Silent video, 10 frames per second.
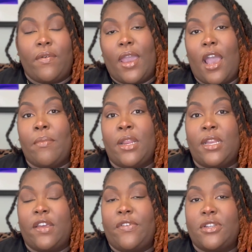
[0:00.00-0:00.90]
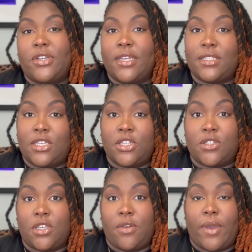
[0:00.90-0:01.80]
How many different transitions
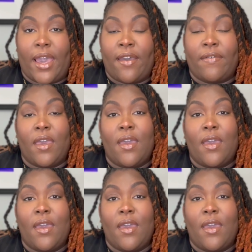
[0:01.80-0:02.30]
do you have?